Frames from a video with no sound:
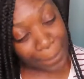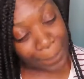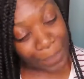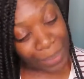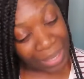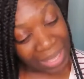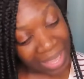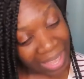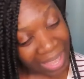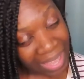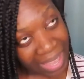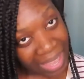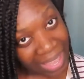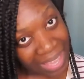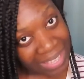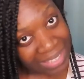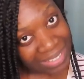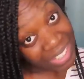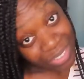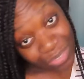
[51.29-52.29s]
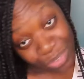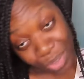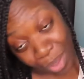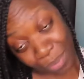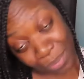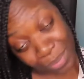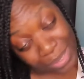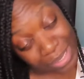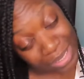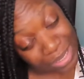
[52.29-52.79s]
but if
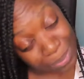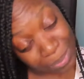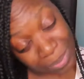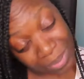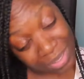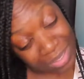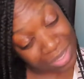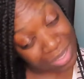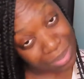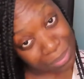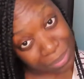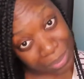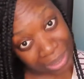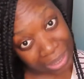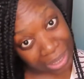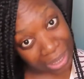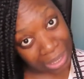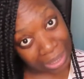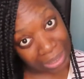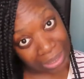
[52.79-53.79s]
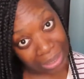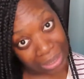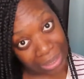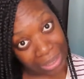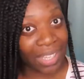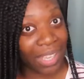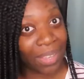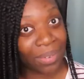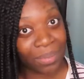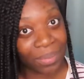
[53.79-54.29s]
y'all wanna sponsor me,
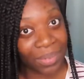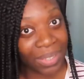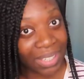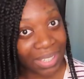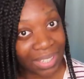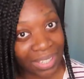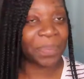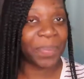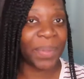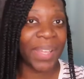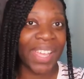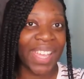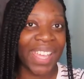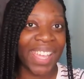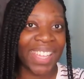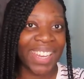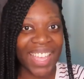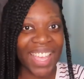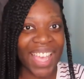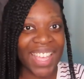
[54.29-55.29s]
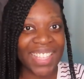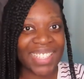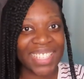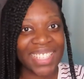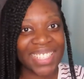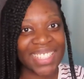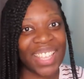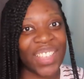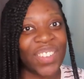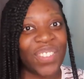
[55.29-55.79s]
honey, come with it. But guys,
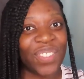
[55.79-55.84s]
let's get